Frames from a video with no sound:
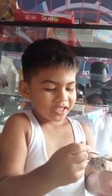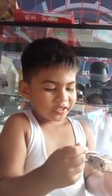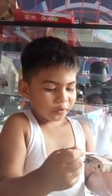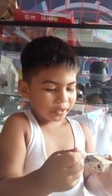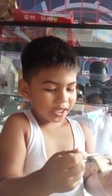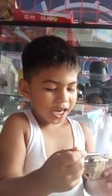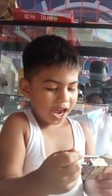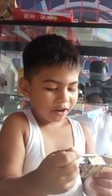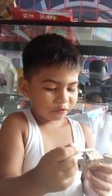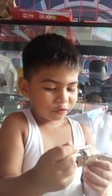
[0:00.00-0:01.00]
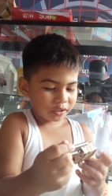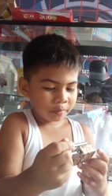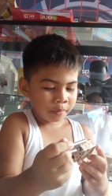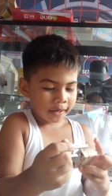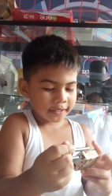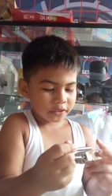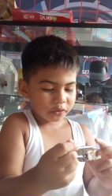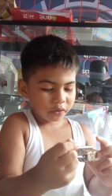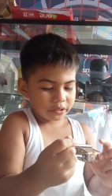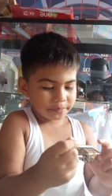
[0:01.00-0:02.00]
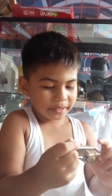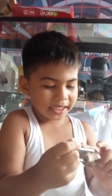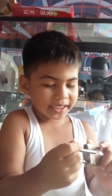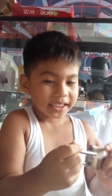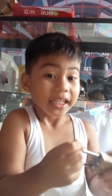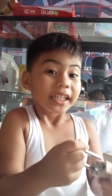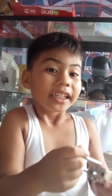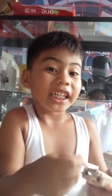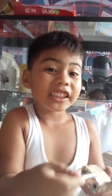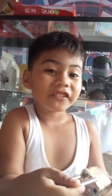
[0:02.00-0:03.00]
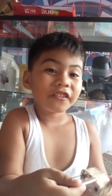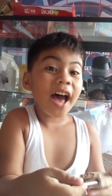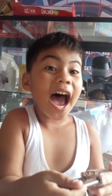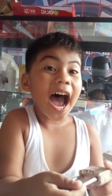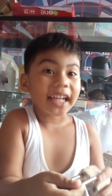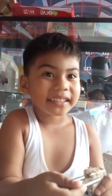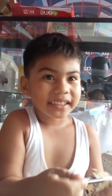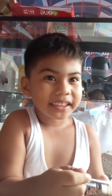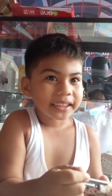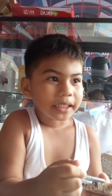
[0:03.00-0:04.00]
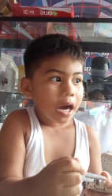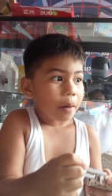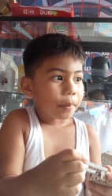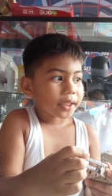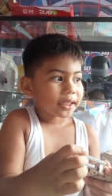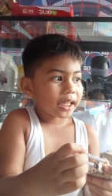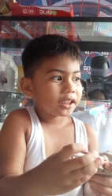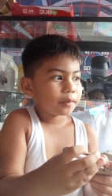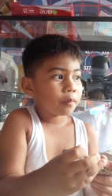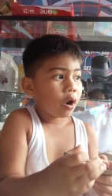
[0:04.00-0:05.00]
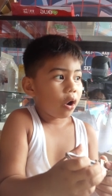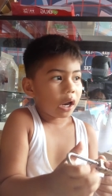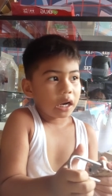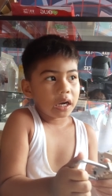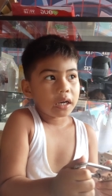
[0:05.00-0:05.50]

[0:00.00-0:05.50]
So he laughed with the Brachiosaurus because he's fat but and small.